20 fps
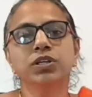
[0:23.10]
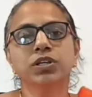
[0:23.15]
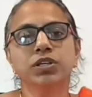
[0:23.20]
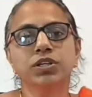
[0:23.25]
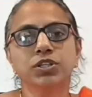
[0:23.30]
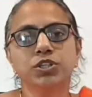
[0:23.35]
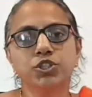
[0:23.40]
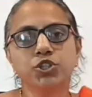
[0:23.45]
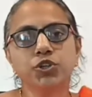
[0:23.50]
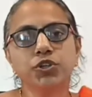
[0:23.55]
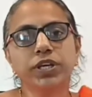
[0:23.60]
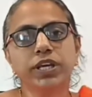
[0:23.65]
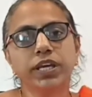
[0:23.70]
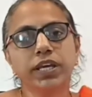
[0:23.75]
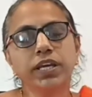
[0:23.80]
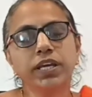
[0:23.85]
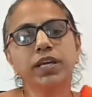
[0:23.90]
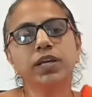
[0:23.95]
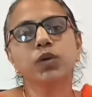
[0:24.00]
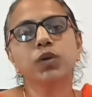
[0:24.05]

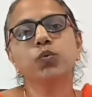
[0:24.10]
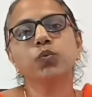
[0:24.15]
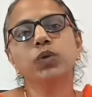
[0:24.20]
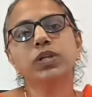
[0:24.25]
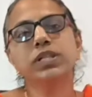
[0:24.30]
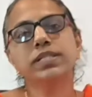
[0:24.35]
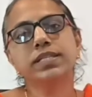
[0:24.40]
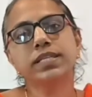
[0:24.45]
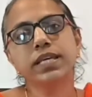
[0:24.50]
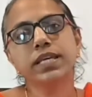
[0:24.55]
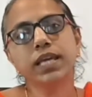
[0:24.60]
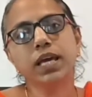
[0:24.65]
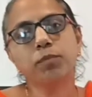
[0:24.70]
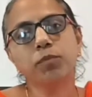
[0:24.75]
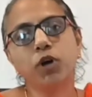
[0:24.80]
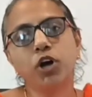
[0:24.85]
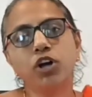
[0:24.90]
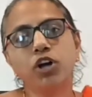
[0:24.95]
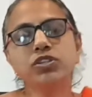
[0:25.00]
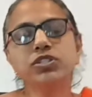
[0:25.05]
Today we'll see
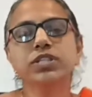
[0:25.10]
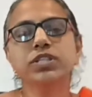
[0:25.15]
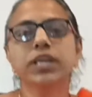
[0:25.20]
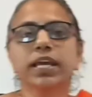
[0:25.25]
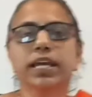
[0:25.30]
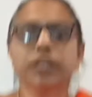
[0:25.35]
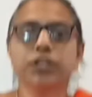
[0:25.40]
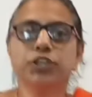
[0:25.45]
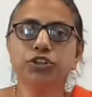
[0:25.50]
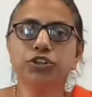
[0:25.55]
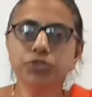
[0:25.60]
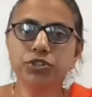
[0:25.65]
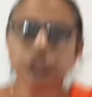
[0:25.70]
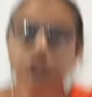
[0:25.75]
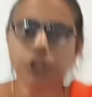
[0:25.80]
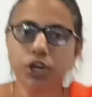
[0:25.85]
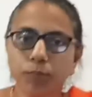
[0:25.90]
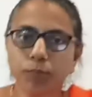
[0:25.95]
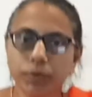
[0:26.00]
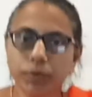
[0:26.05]
about a new
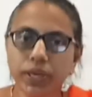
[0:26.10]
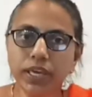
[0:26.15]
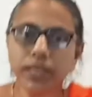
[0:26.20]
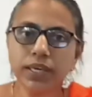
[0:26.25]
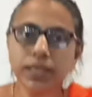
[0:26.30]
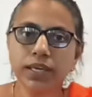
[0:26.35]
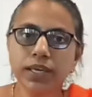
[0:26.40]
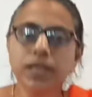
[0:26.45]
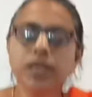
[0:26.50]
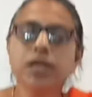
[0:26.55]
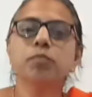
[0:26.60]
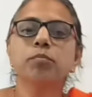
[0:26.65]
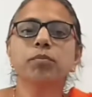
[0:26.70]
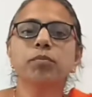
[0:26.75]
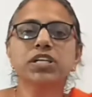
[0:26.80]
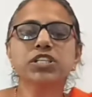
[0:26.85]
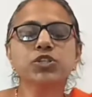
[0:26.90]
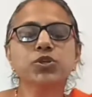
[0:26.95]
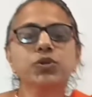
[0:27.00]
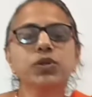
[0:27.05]
topic,
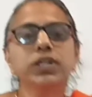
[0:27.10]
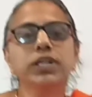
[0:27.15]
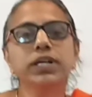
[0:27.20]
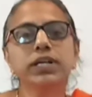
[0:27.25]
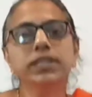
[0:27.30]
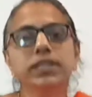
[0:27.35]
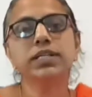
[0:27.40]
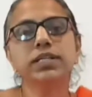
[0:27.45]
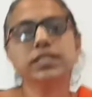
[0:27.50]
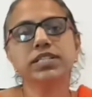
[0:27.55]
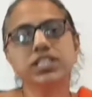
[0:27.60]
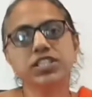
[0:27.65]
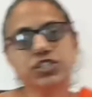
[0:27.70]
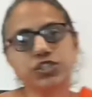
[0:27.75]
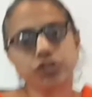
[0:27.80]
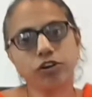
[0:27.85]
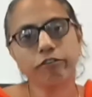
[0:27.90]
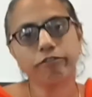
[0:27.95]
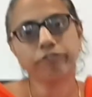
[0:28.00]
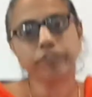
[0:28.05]
muscular
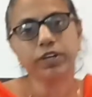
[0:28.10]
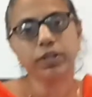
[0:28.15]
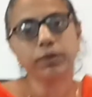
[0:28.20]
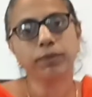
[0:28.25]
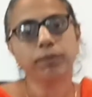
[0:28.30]
dystrophy.